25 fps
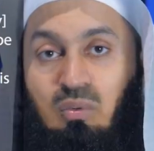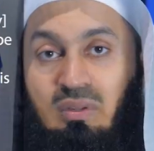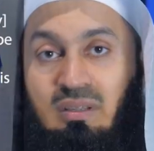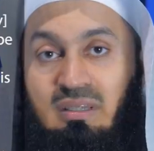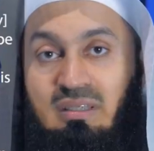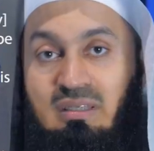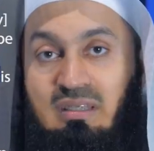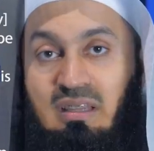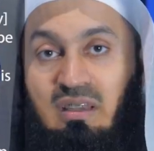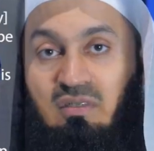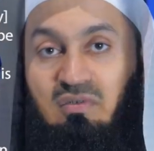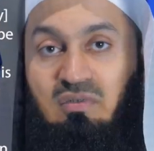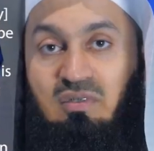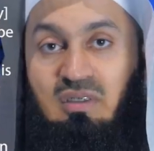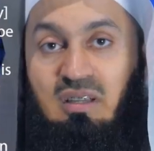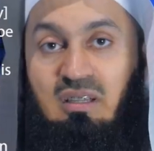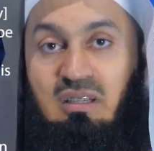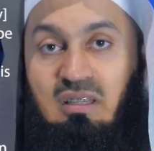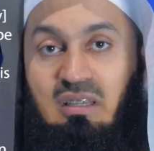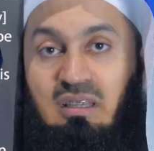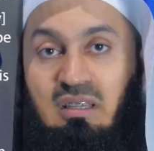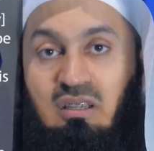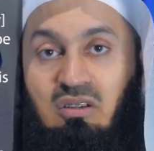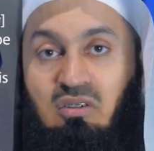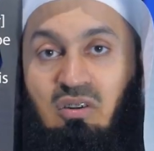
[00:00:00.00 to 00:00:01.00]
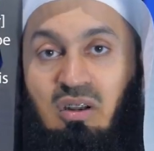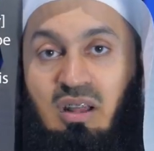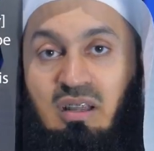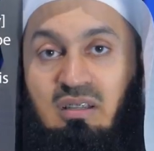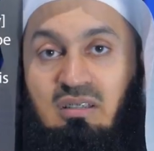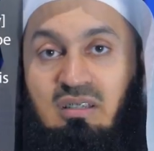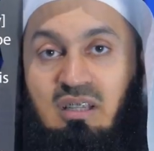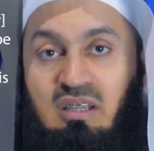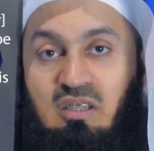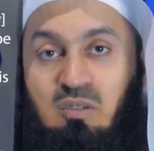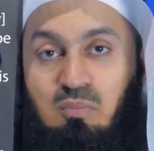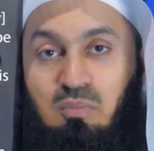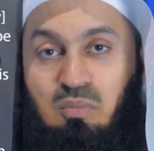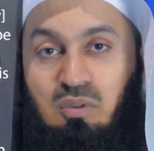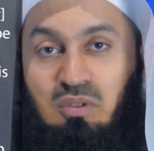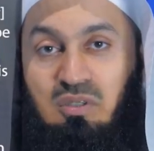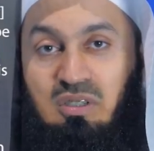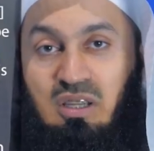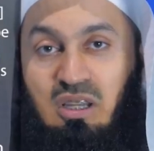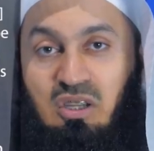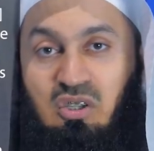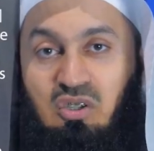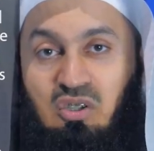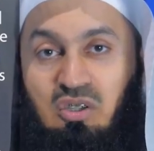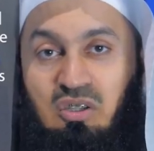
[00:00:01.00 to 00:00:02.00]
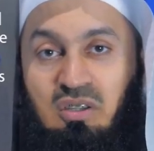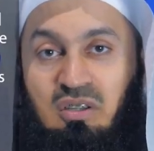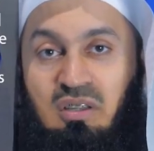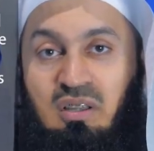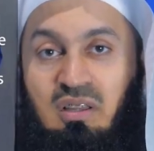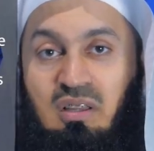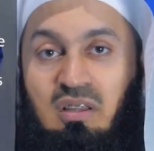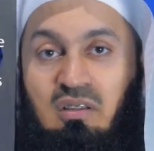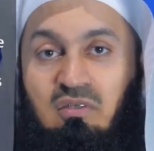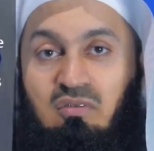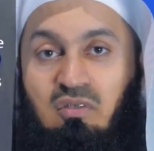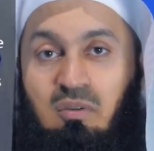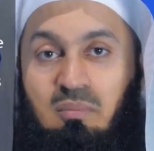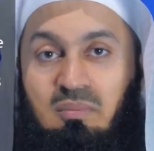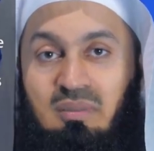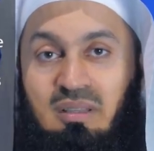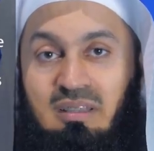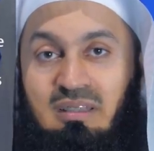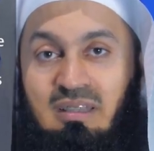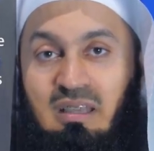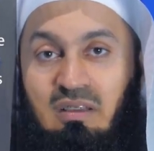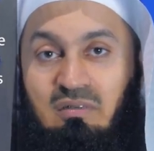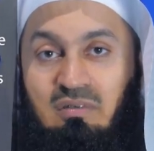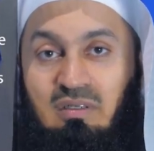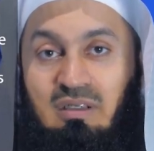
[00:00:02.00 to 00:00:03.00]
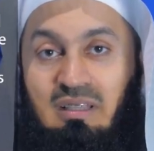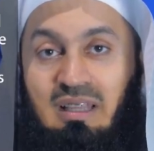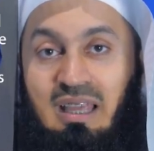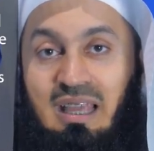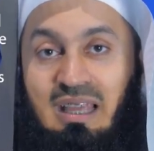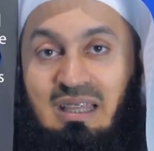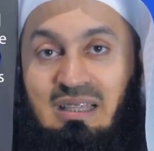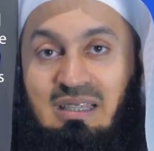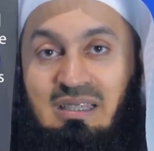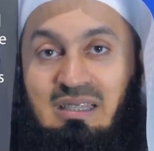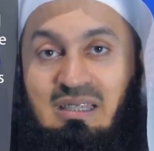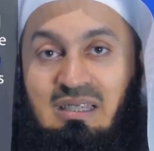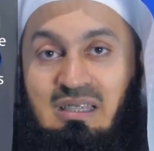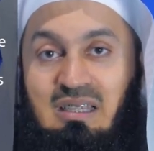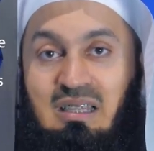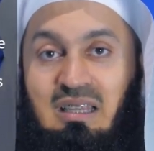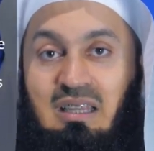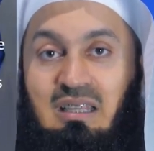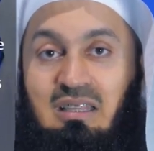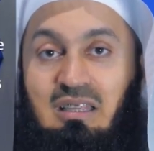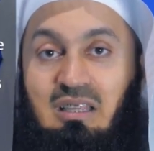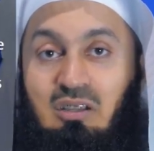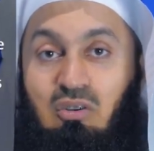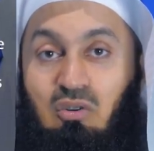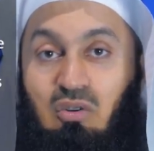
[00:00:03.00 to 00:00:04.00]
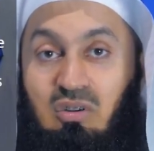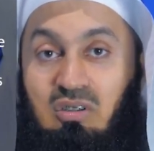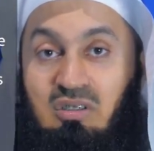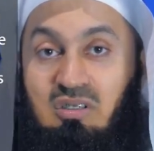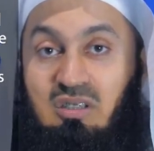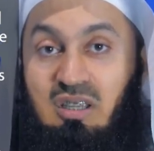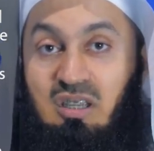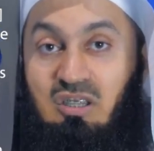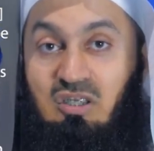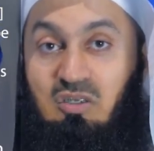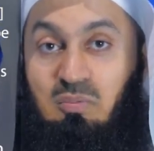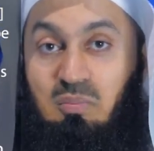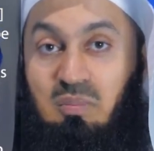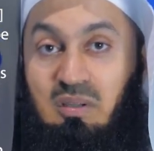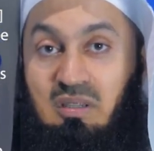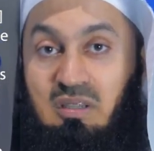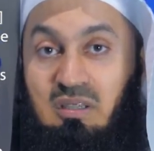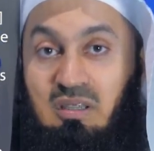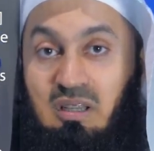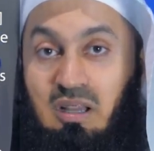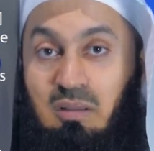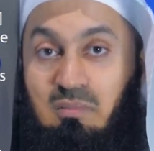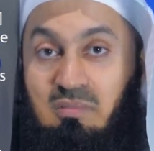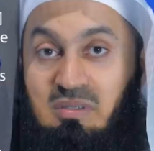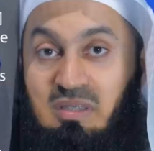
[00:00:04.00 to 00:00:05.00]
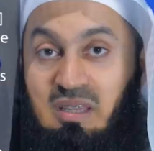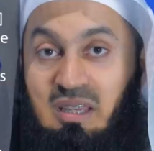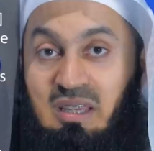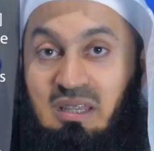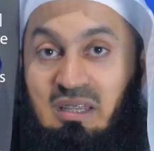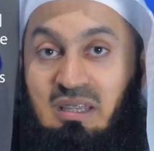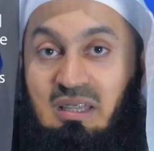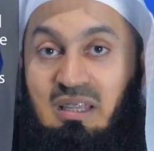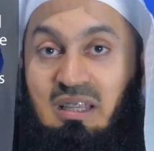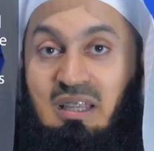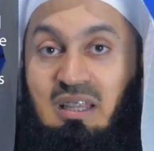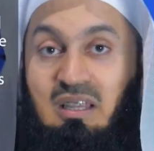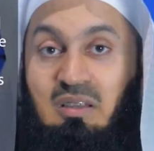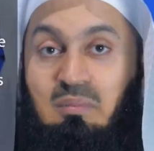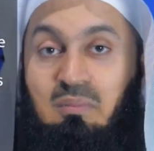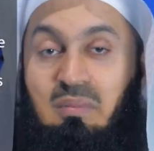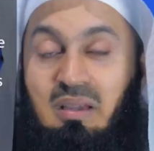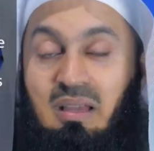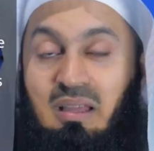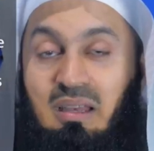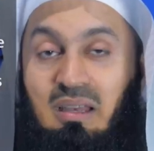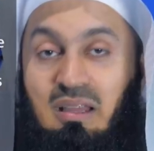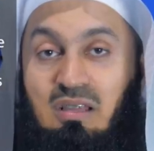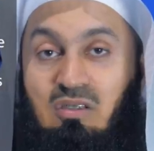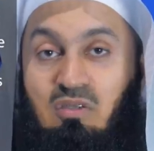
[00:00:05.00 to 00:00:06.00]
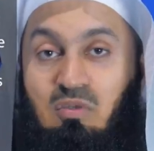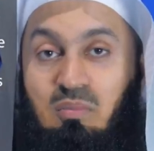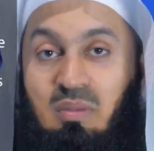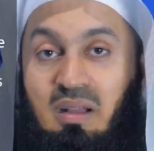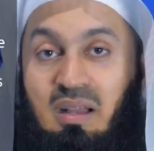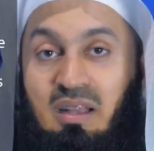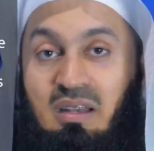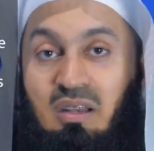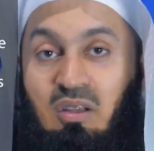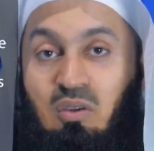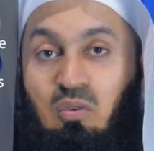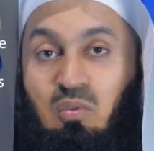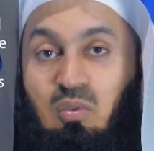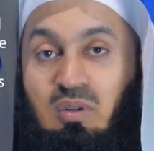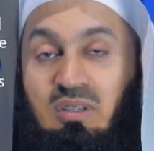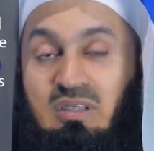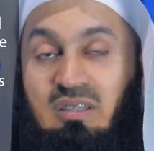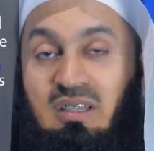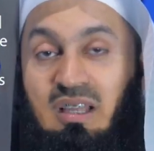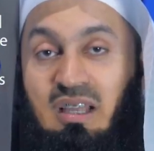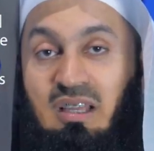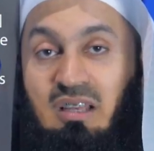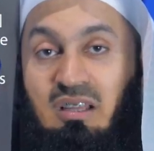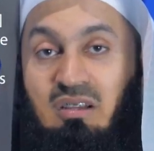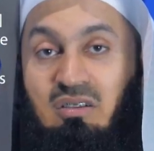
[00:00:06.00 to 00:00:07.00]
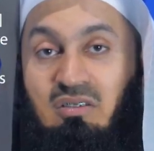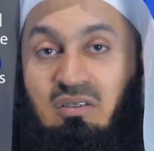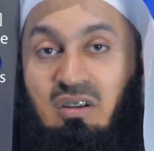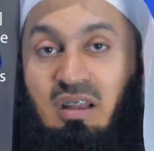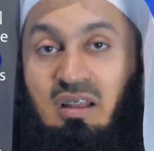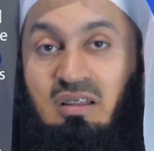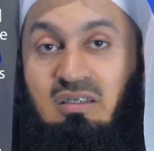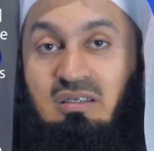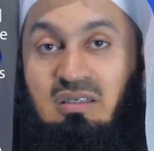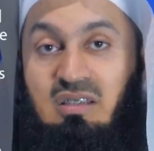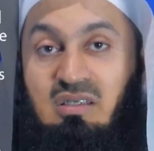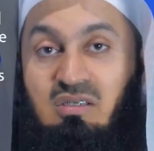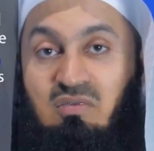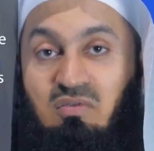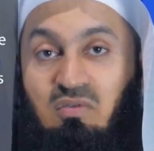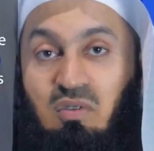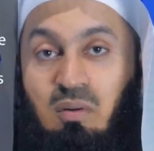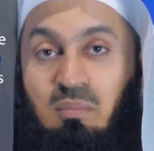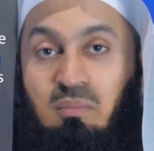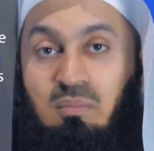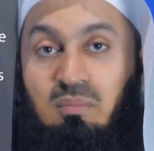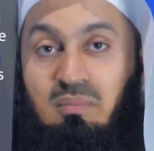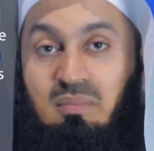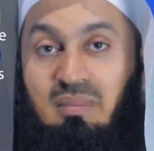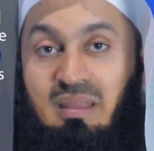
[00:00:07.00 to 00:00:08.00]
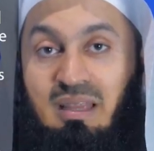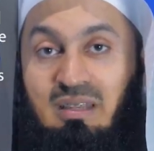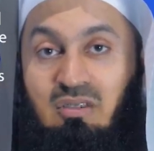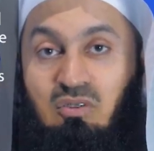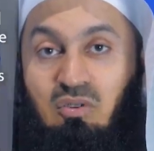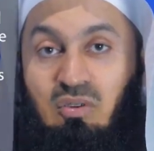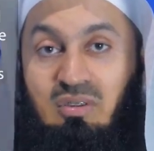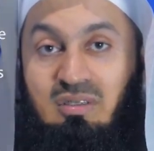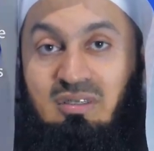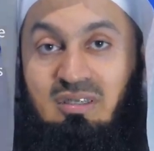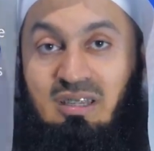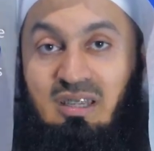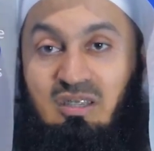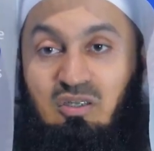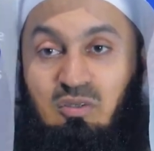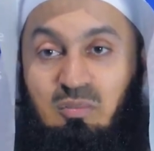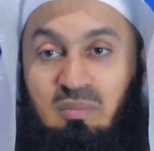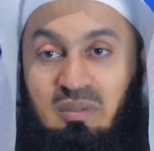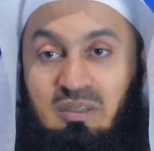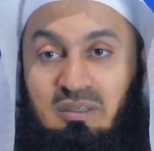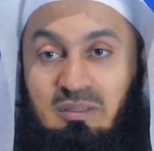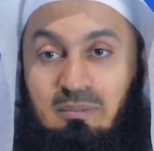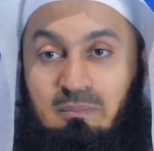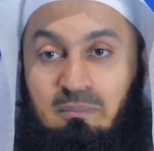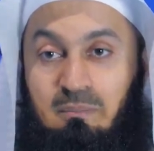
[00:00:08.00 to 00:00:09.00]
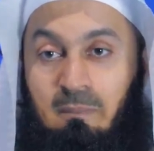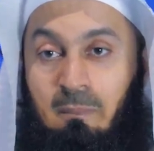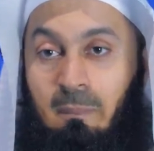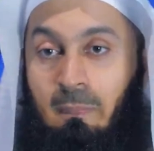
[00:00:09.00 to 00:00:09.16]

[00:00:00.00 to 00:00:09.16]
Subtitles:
will definitely grant us protection from the devil. Hence, the contentment comes in. May Allah subhanahu wa ta'ala grant us from that contentment.